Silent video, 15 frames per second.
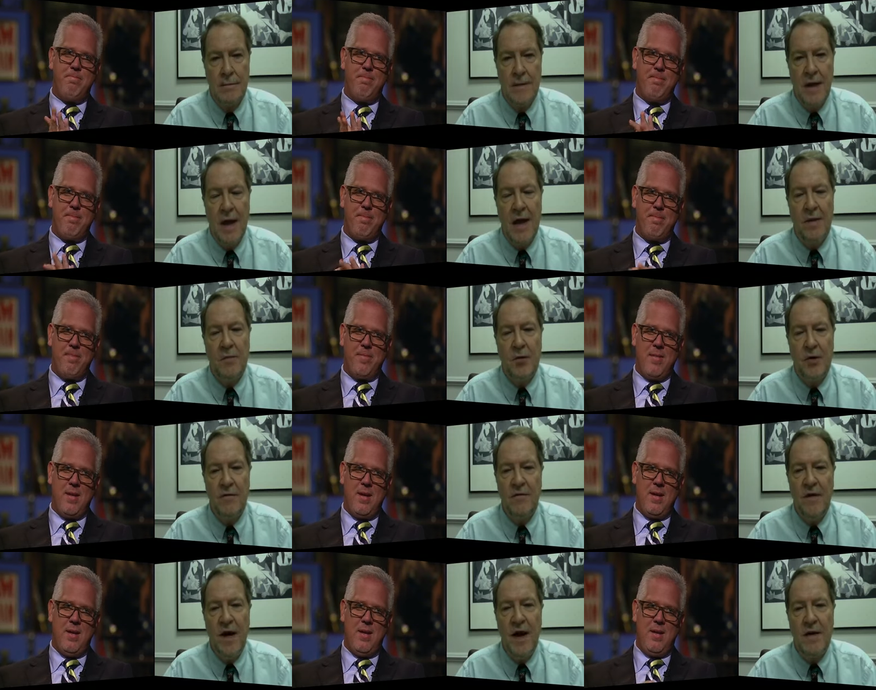Speaker 1: Hey, I'm doing
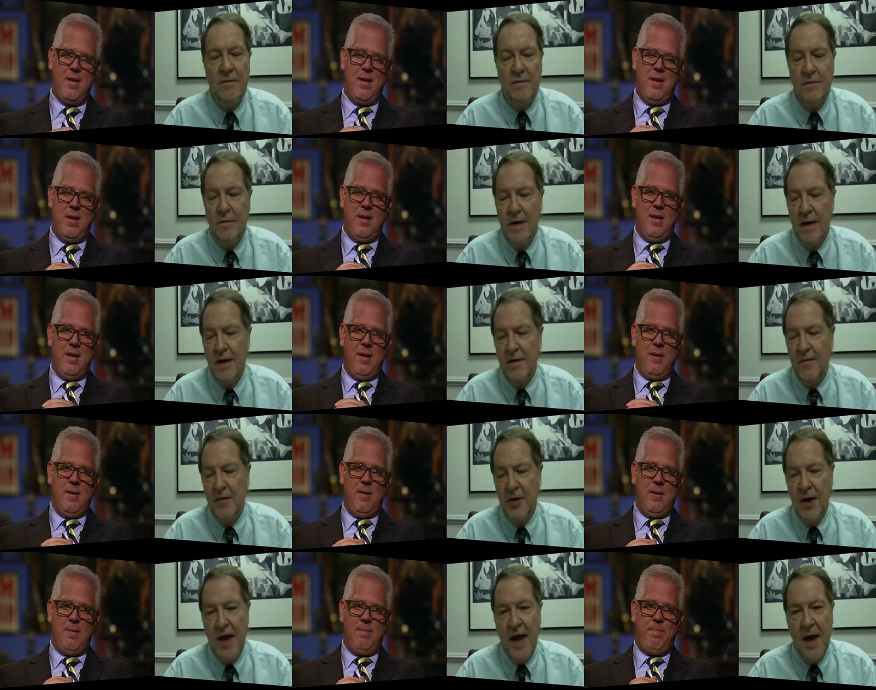fine. Uh,
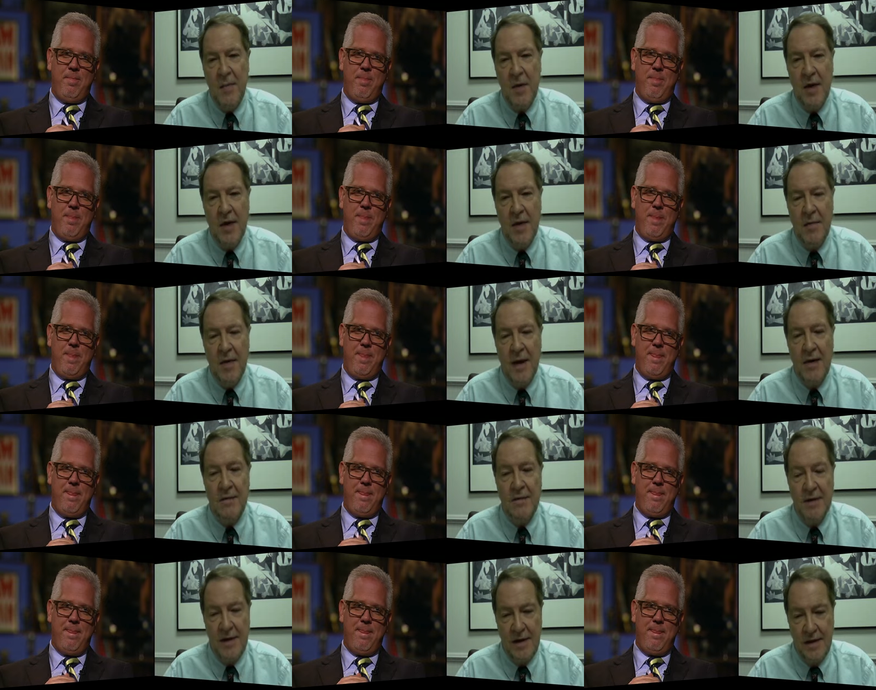very happy about
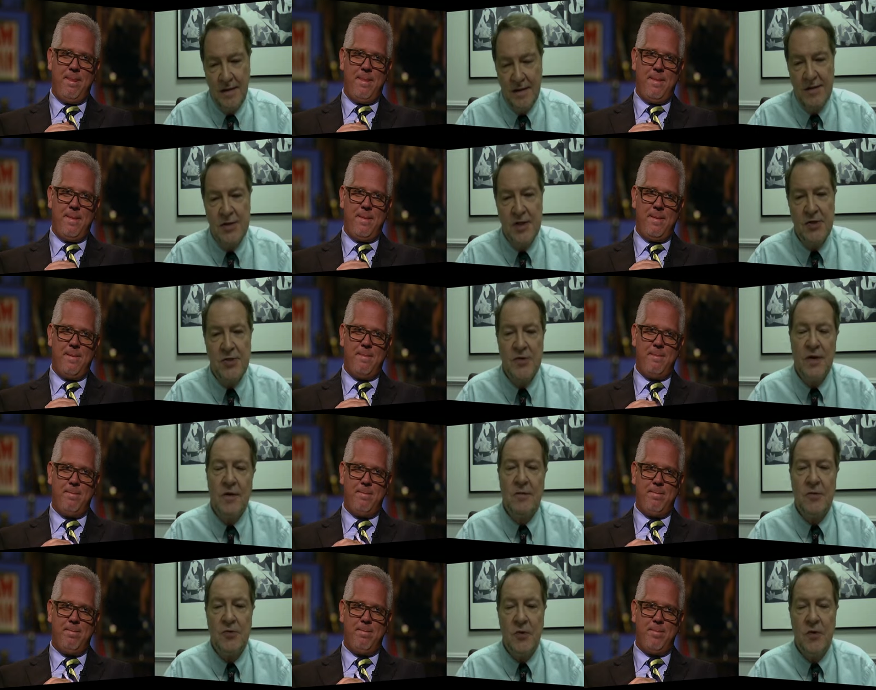the decision that
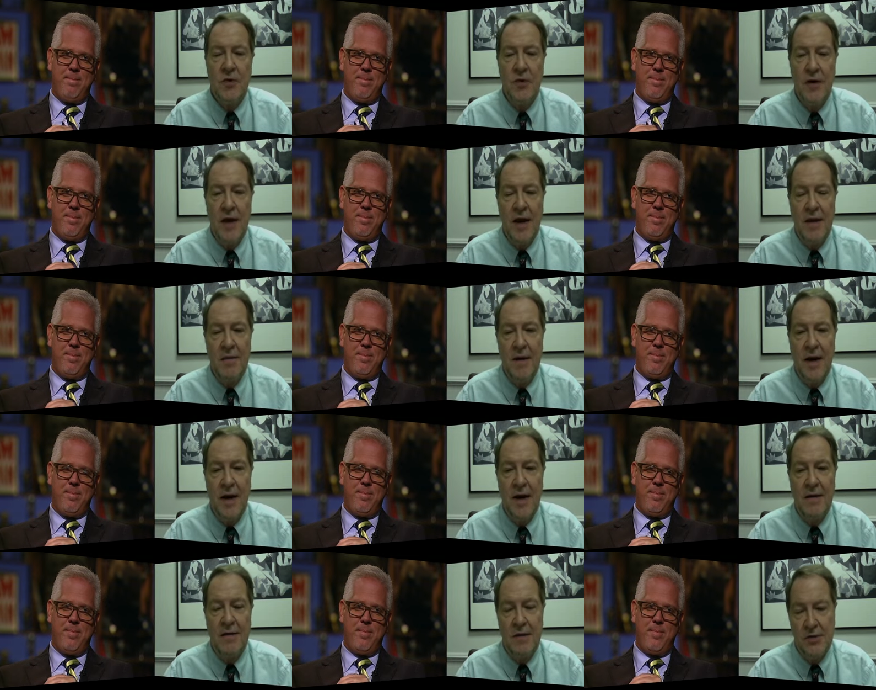was rendered today
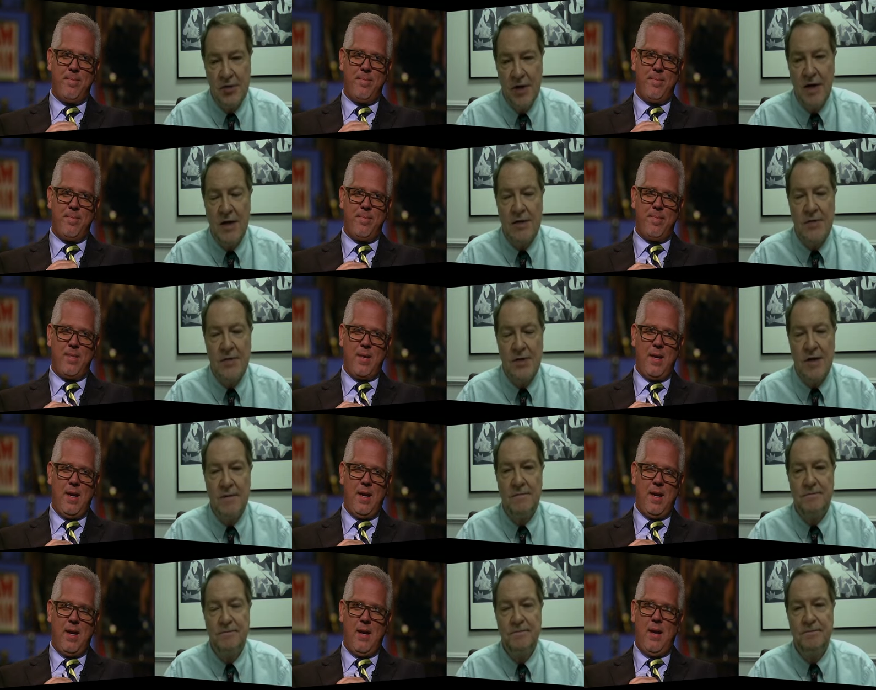by the judge. So.
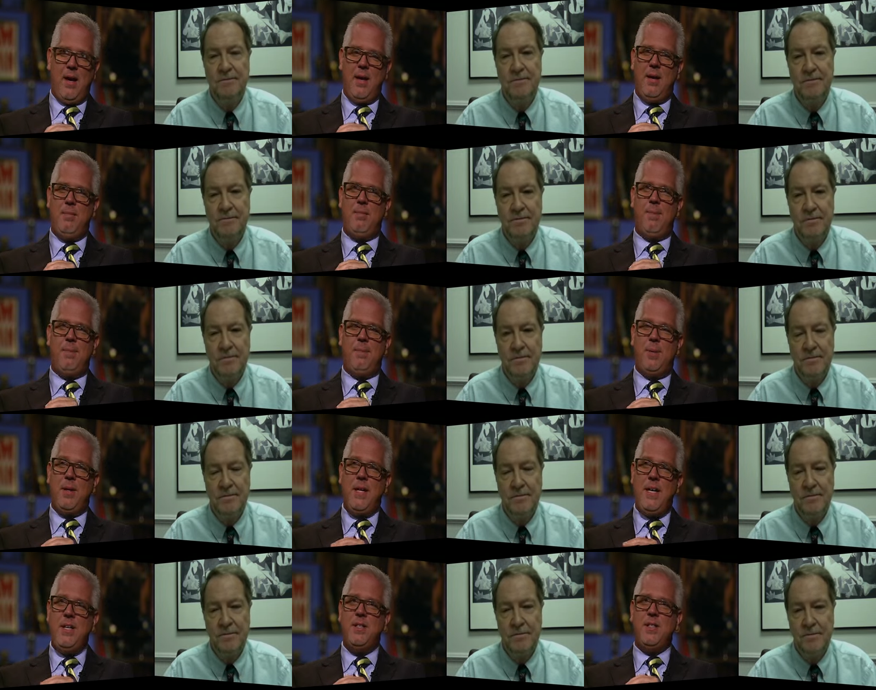
Speaker 2: I,
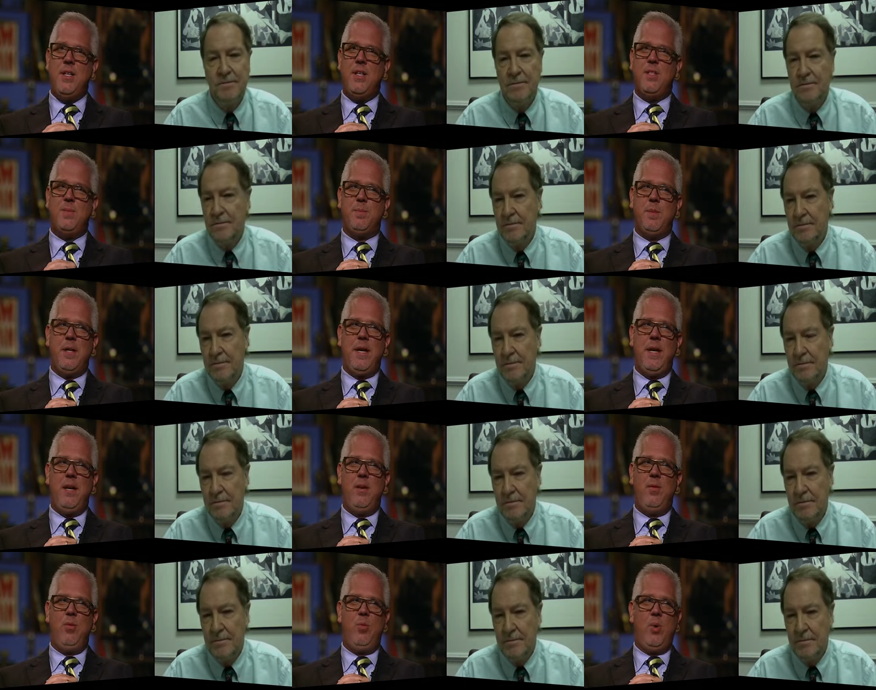please
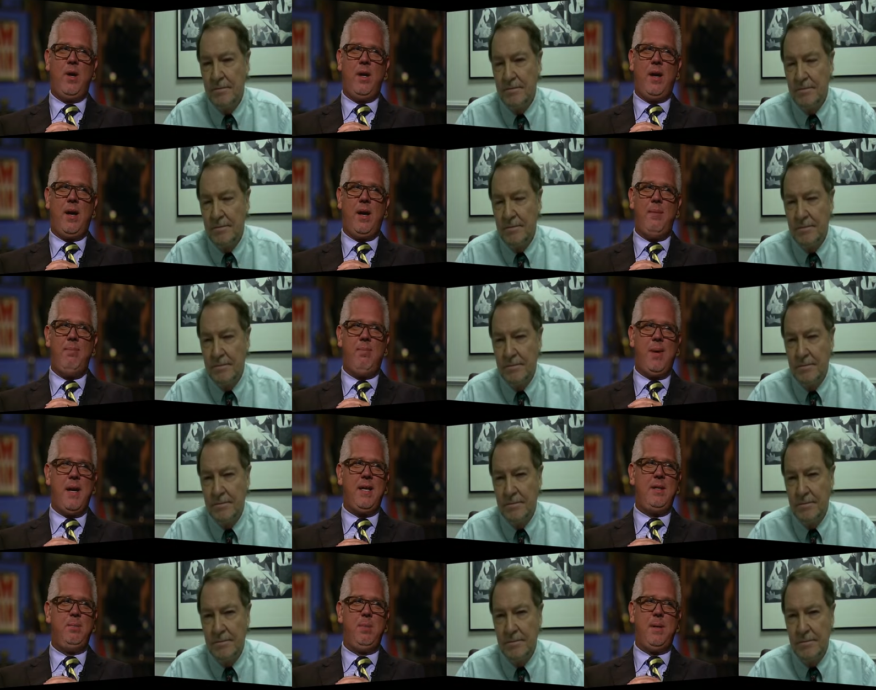explain what I
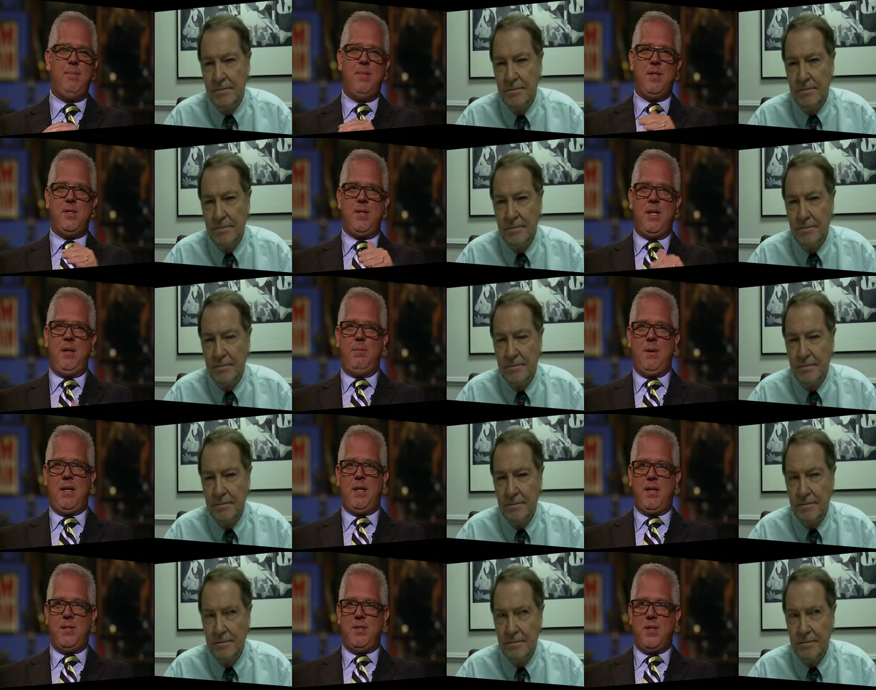might be missing
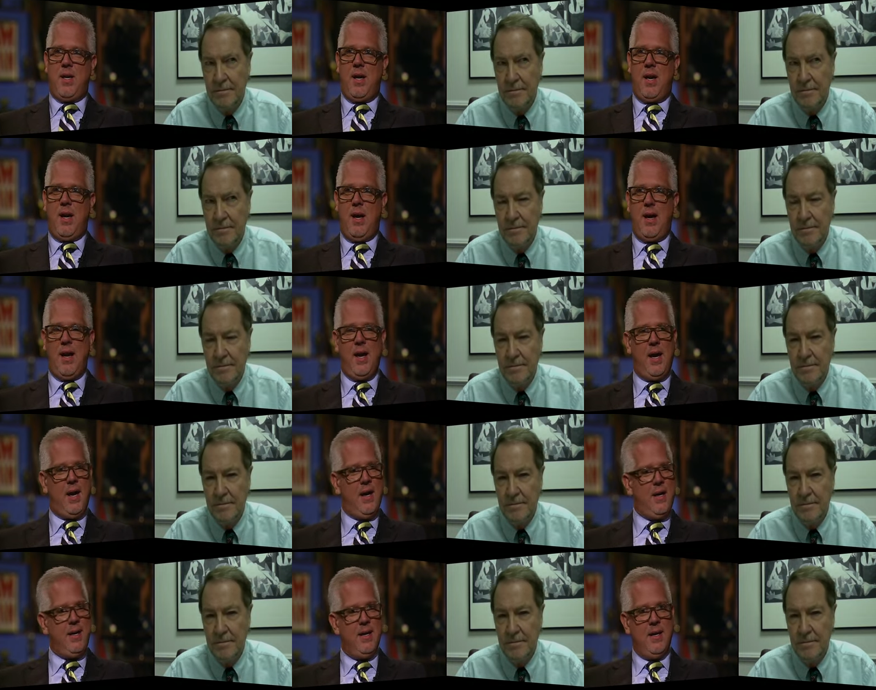because I,
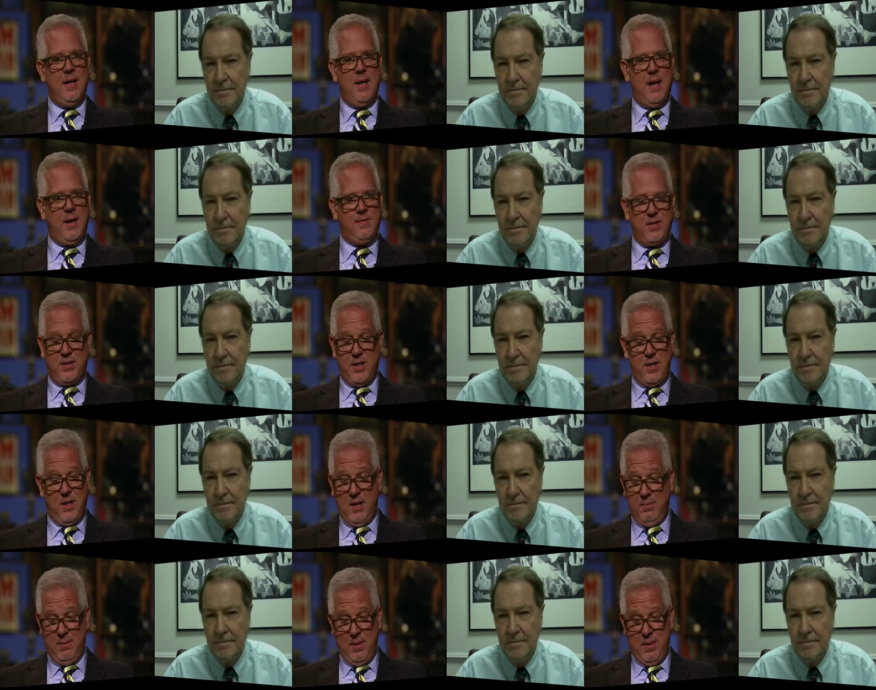I, I have to tell you, and,